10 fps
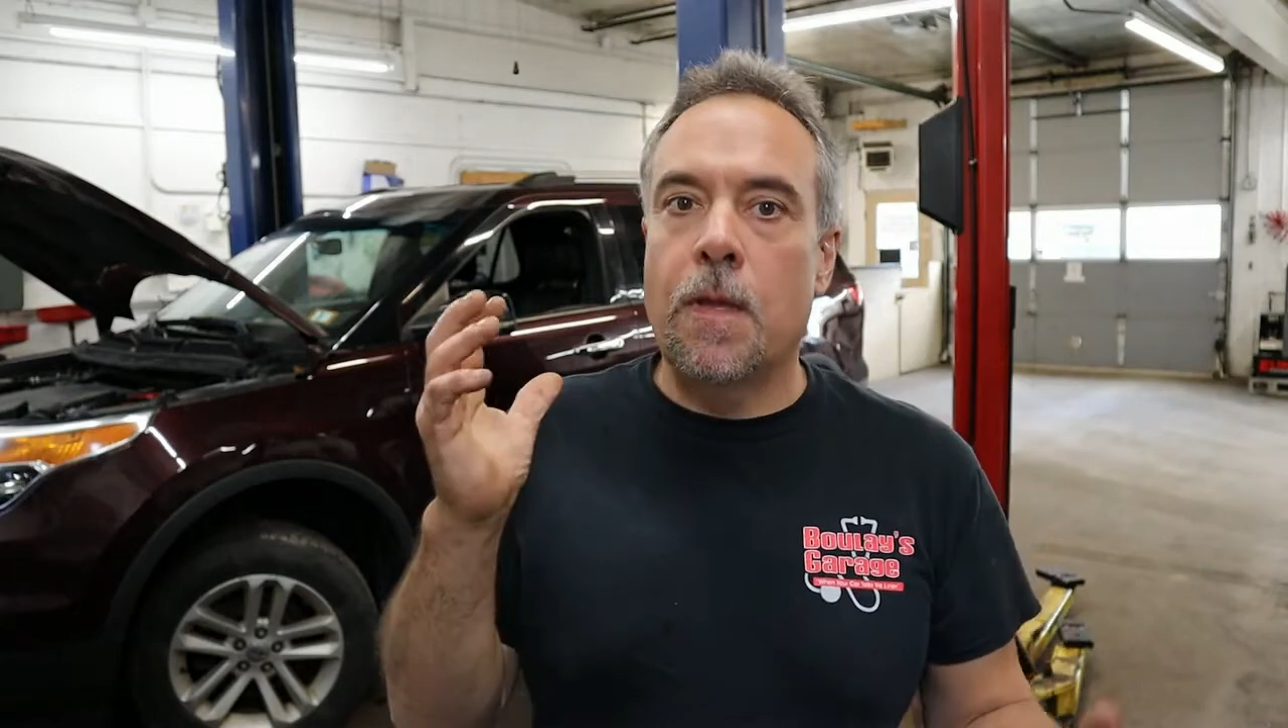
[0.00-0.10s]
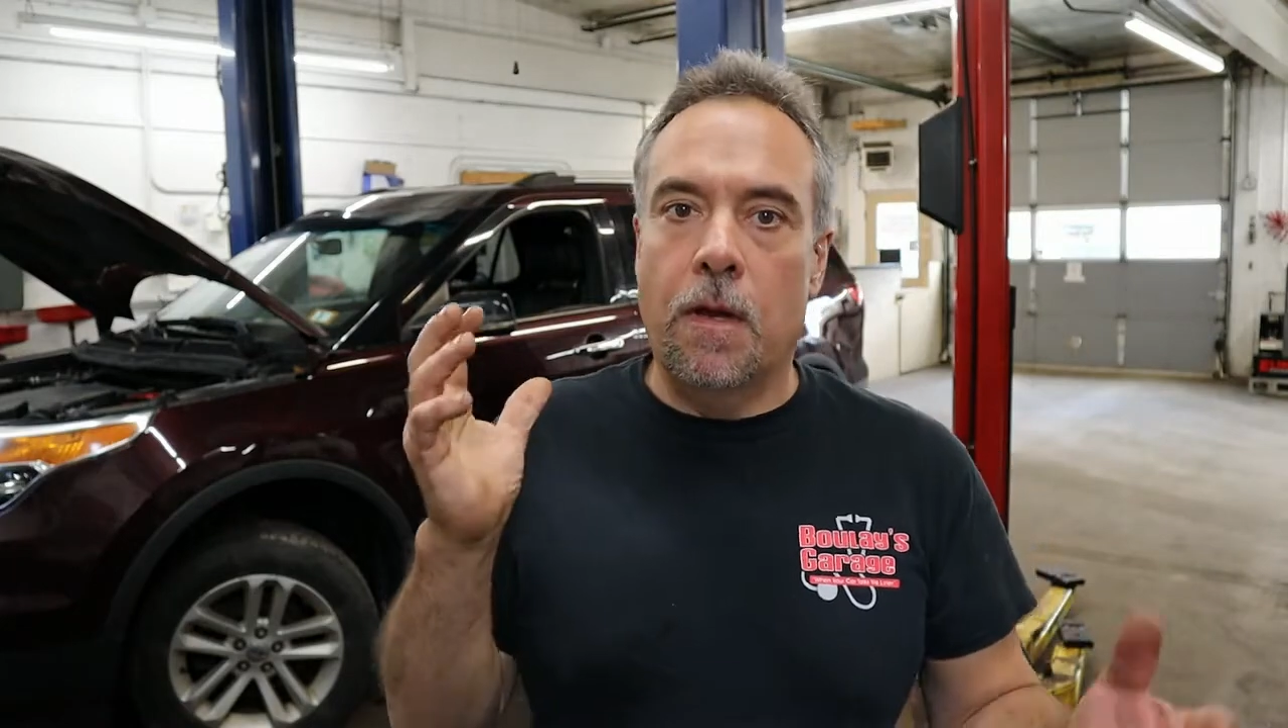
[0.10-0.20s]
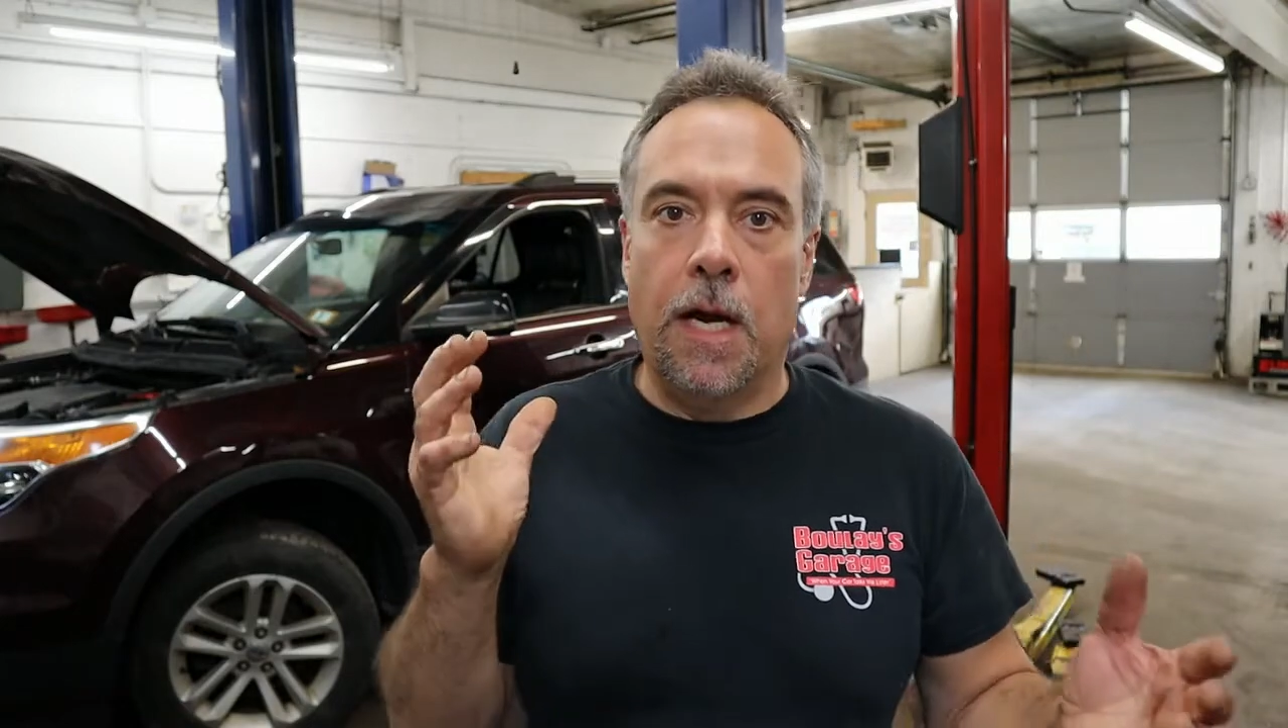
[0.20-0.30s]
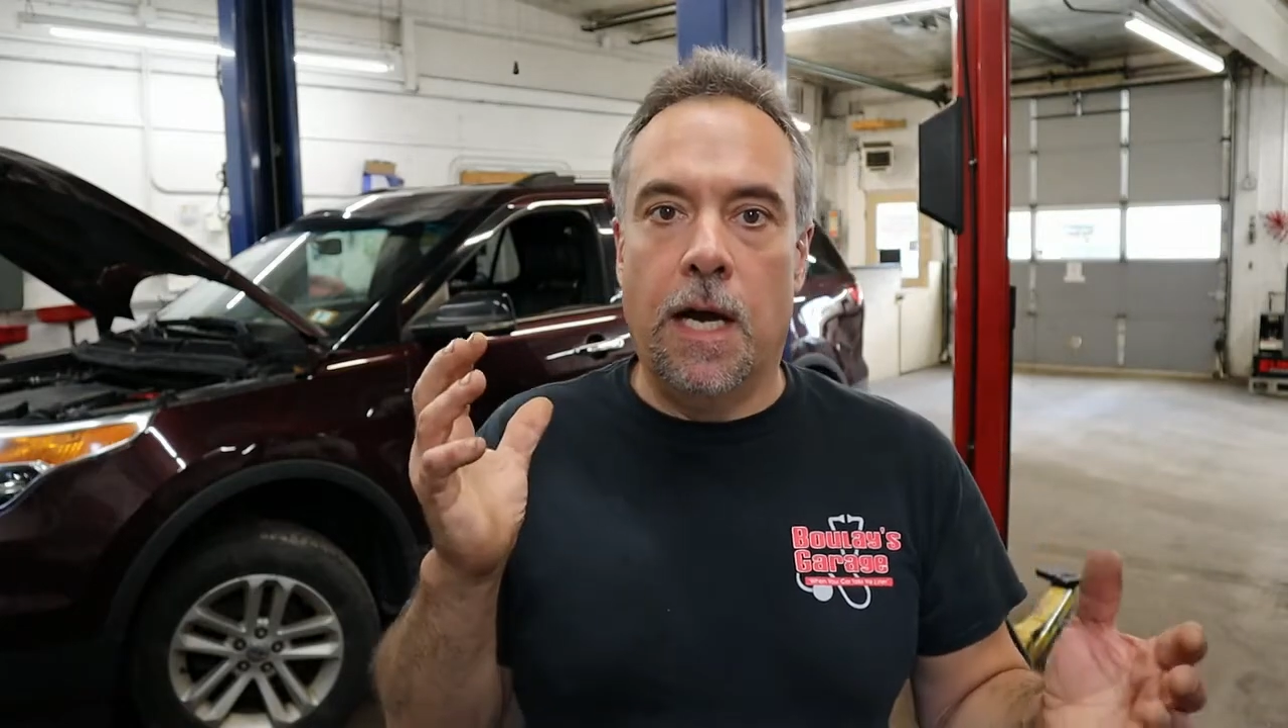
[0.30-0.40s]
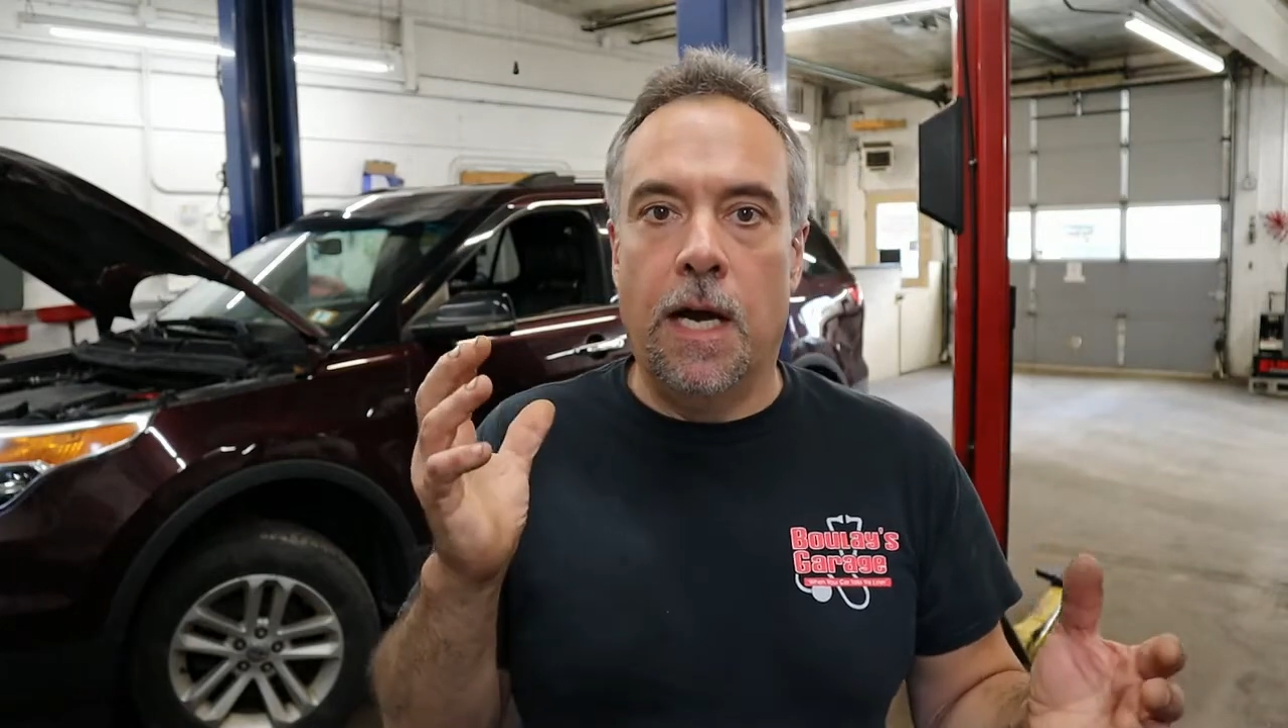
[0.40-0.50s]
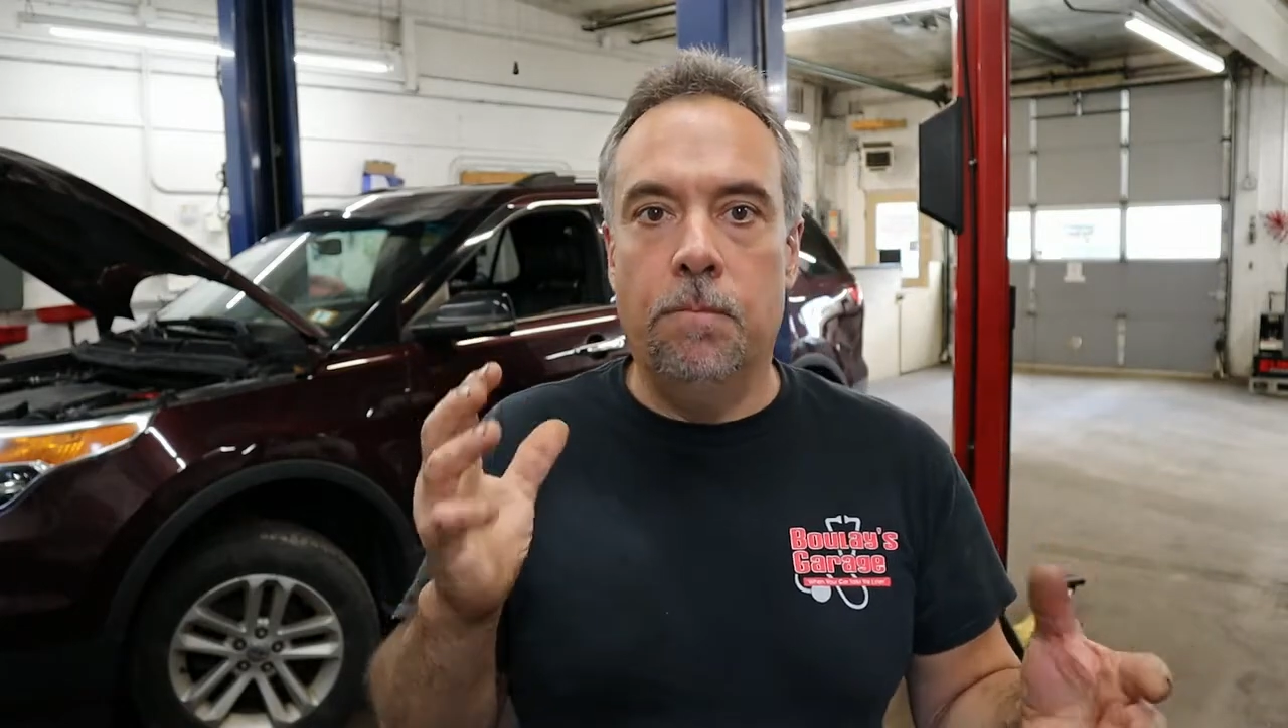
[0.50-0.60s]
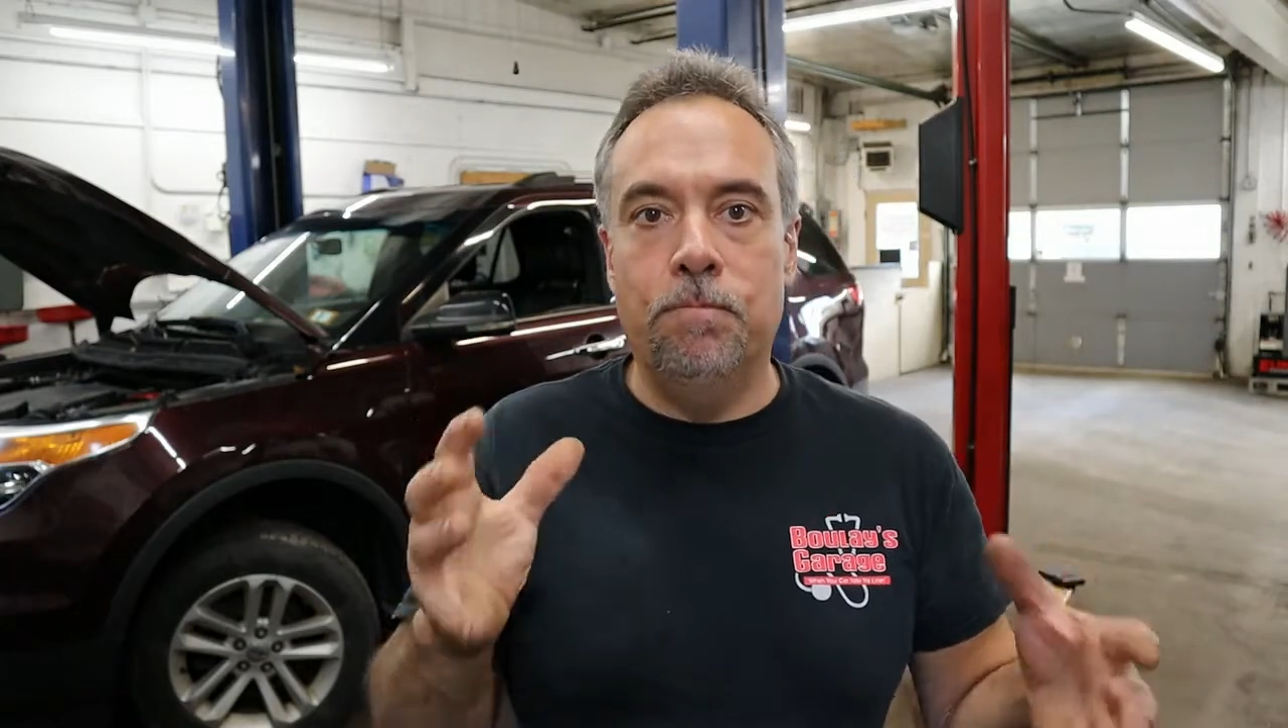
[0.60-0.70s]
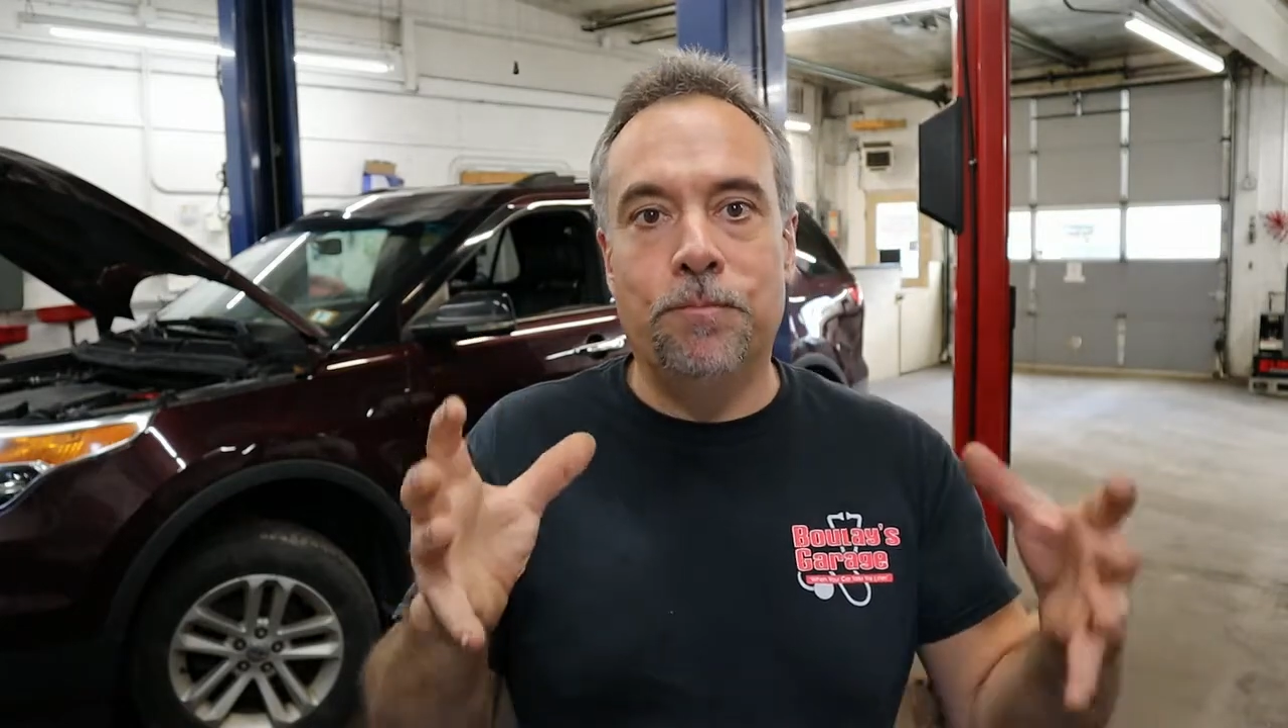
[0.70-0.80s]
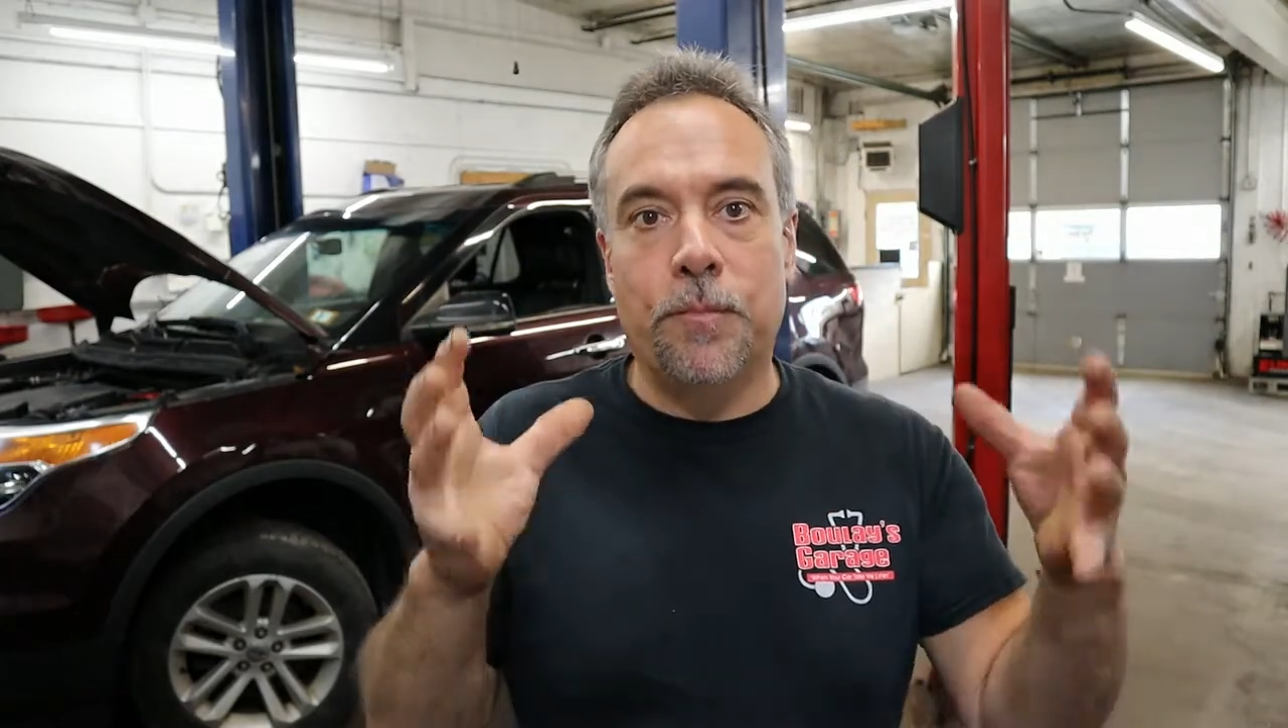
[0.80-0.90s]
um,